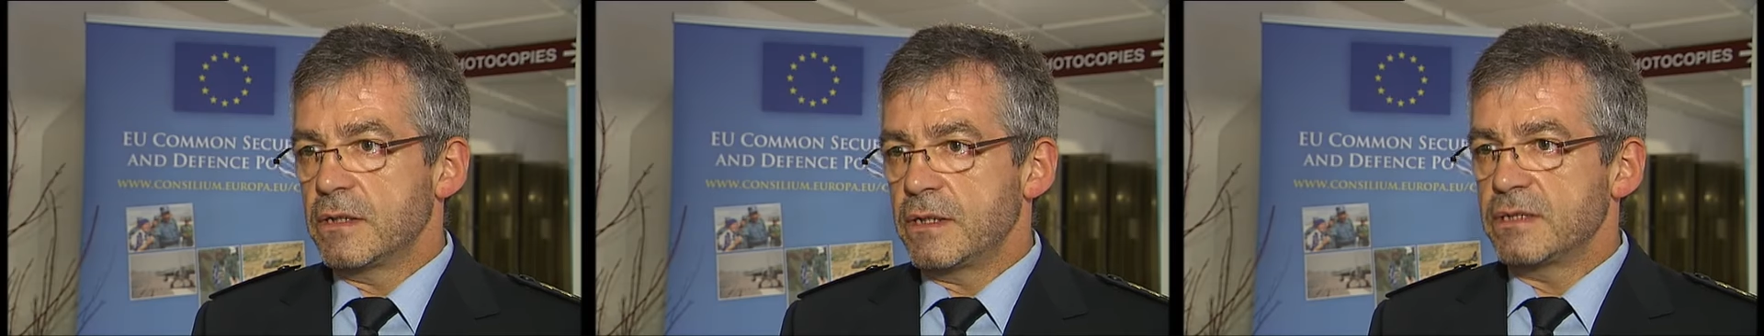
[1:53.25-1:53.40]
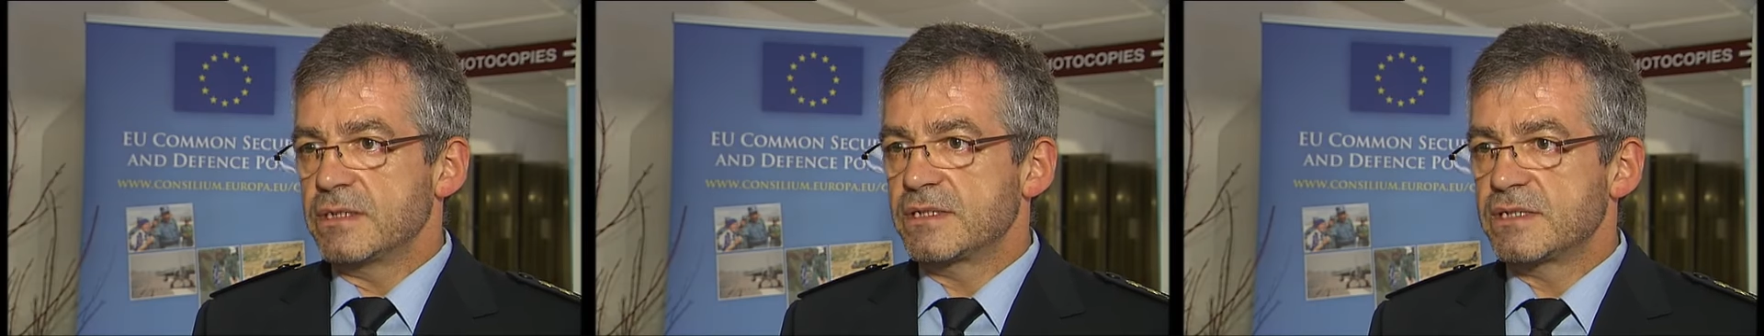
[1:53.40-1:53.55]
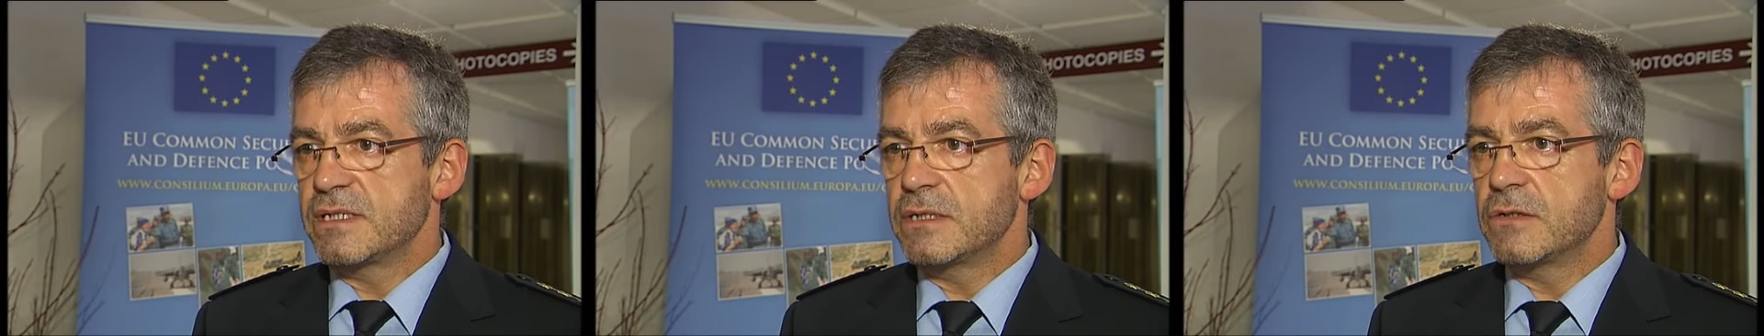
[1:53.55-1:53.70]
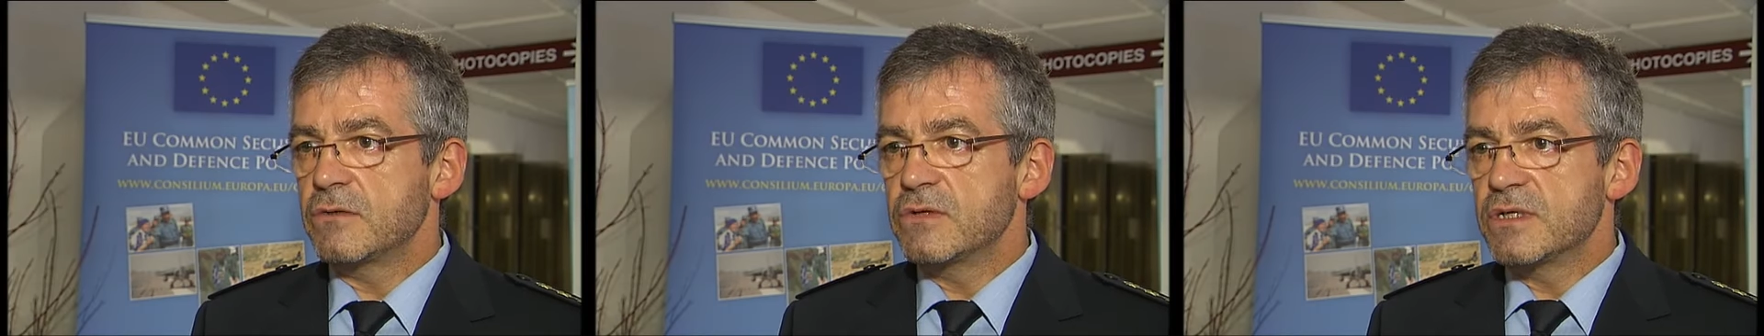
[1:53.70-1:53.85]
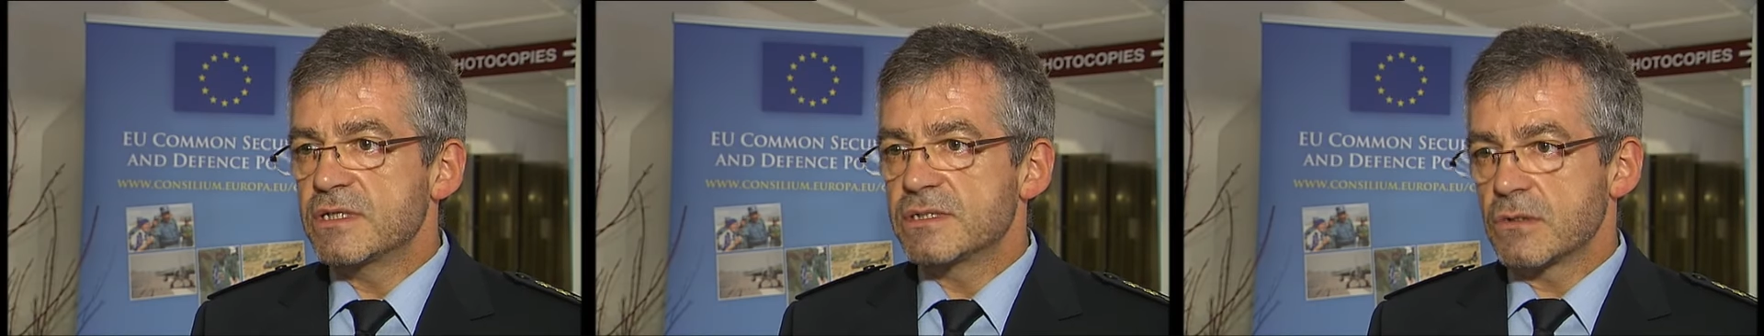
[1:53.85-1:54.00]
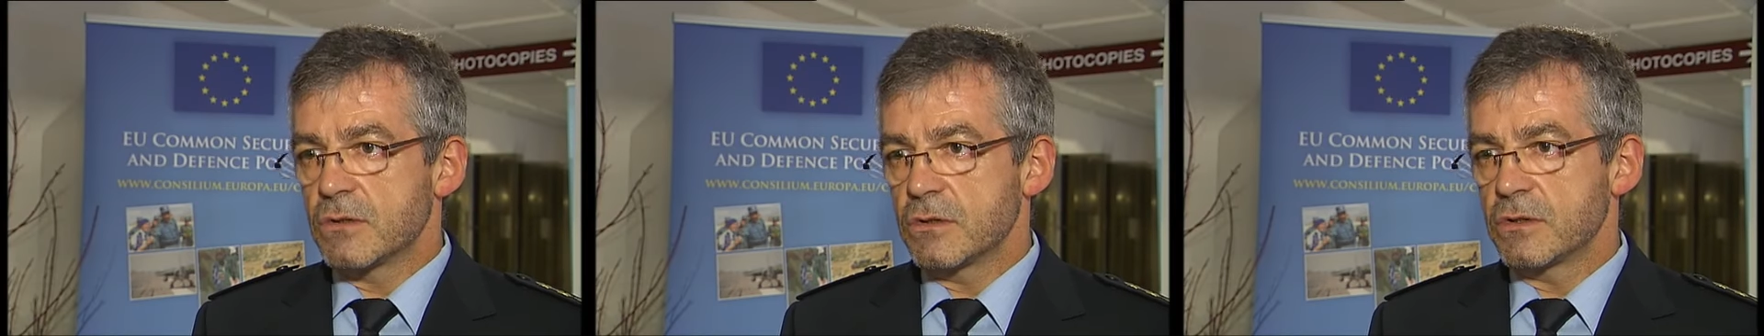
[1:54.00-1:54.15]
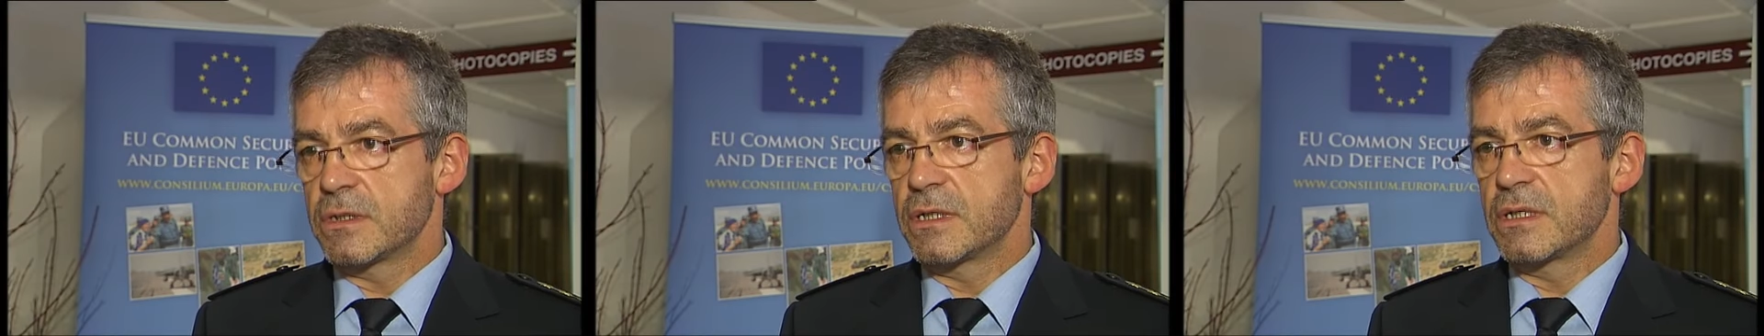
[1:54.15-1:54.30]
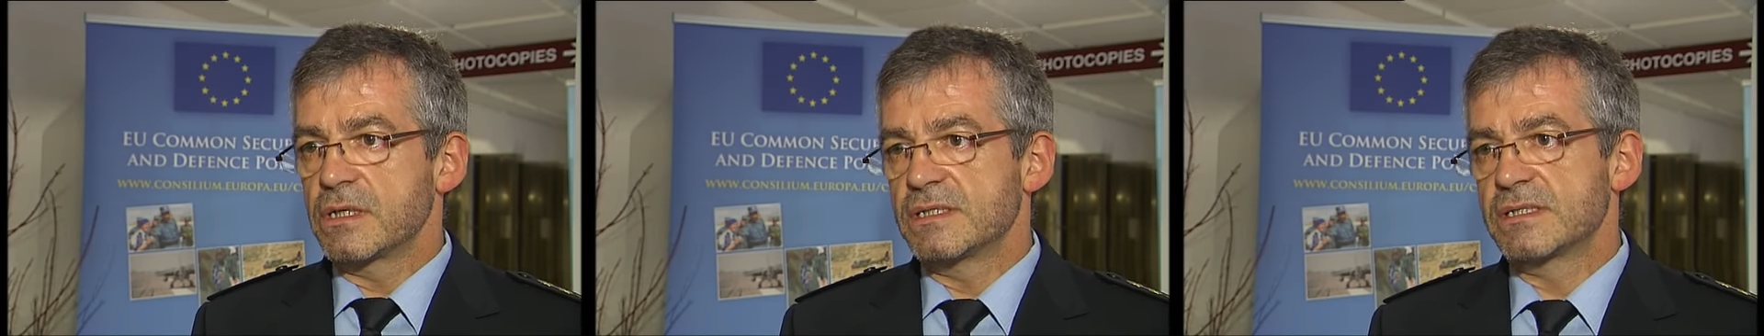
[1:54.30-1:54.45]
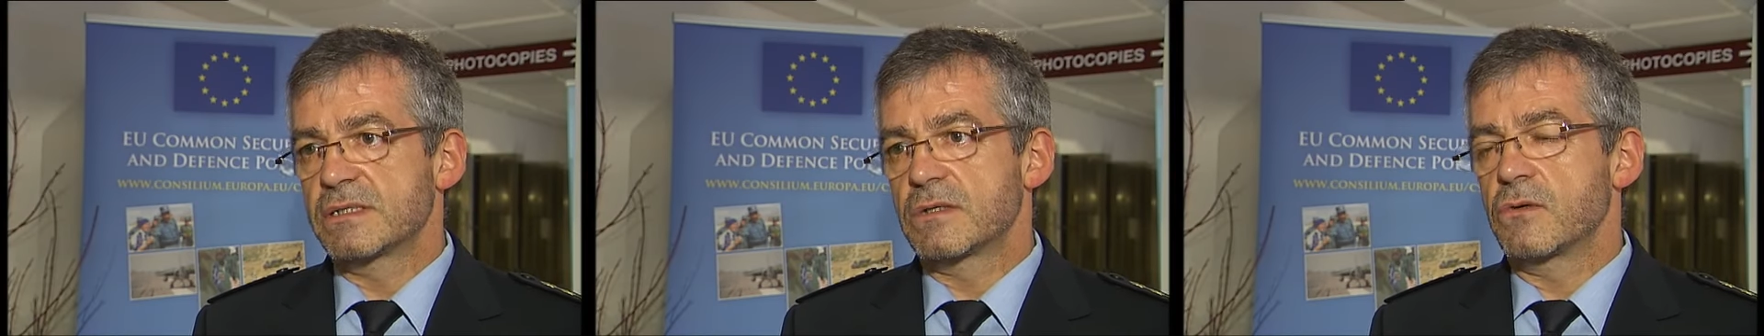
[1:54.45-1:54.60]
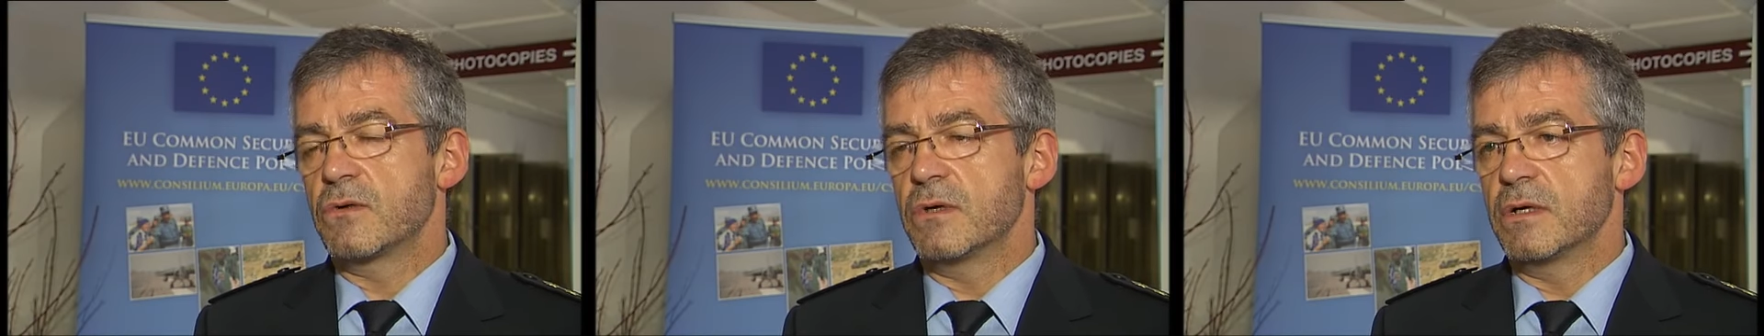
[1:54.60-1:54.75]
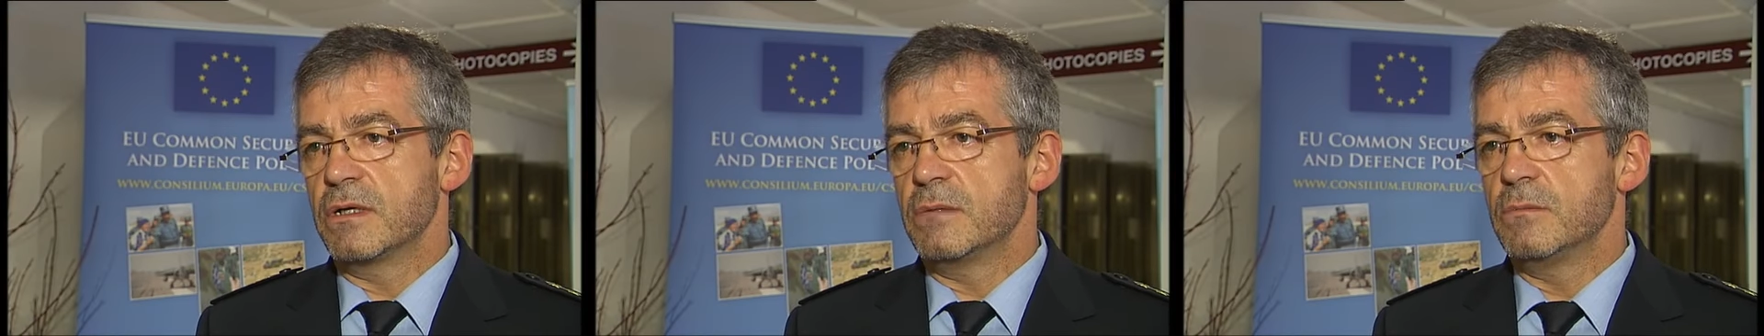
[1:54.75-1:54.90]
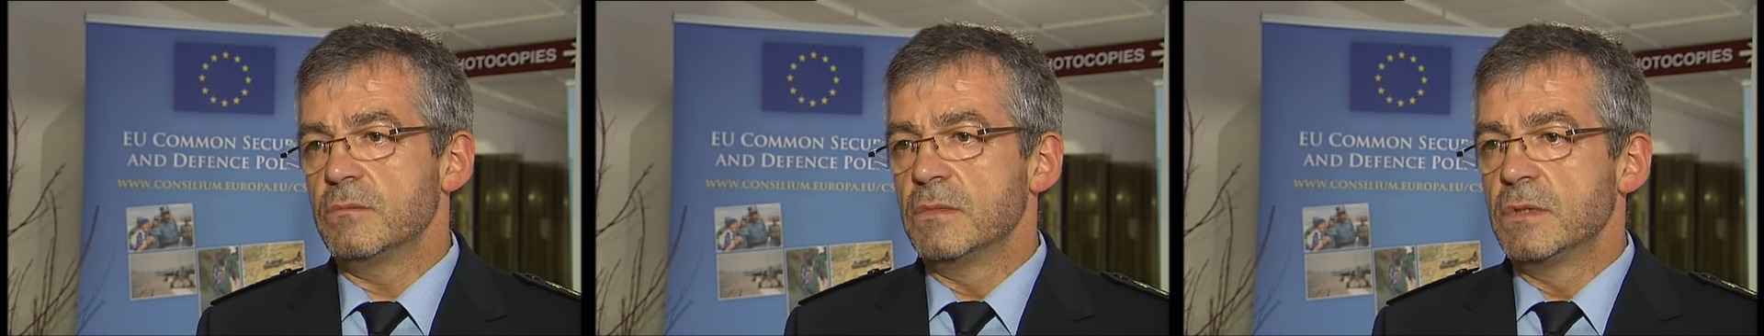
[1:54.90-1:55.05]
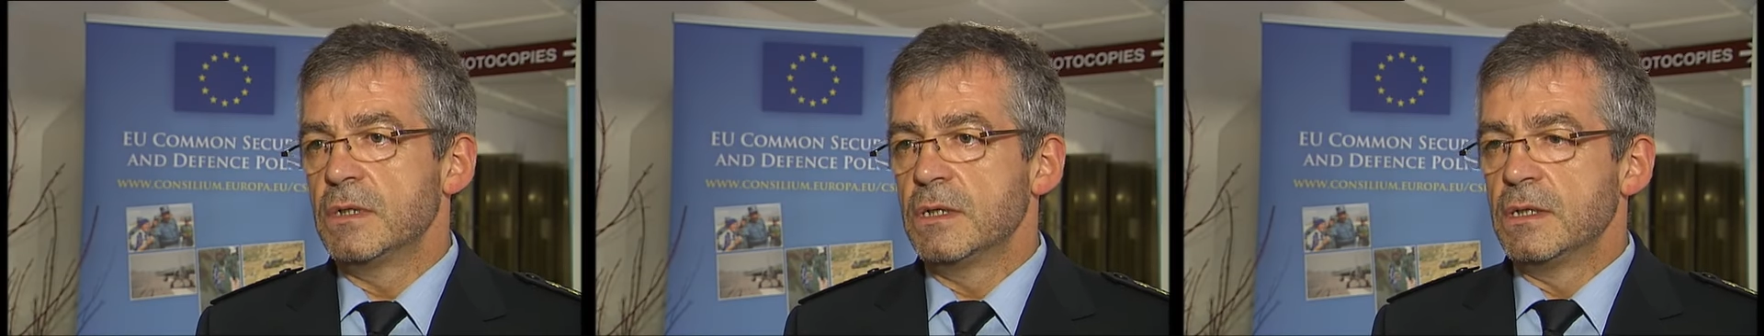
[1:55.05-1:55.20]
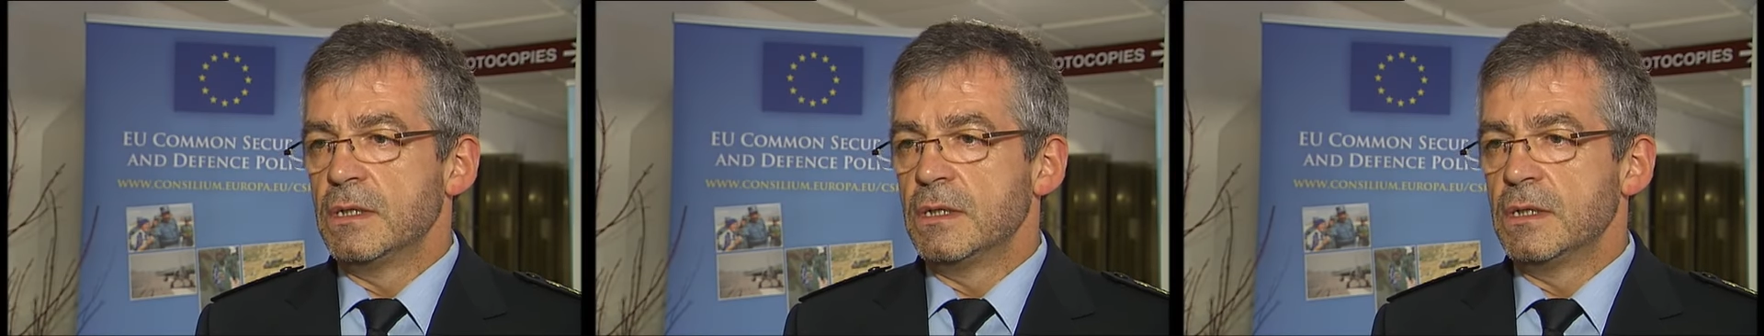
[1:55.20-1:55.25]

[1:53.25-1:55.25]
and serious organized crime,